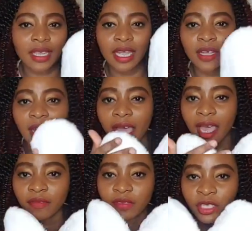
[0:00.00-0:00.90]
that kind of
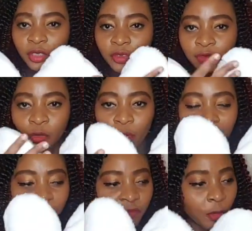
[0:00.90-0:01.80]
have, you know, the
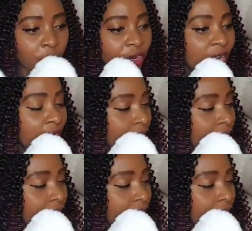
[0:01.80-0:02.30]
white fur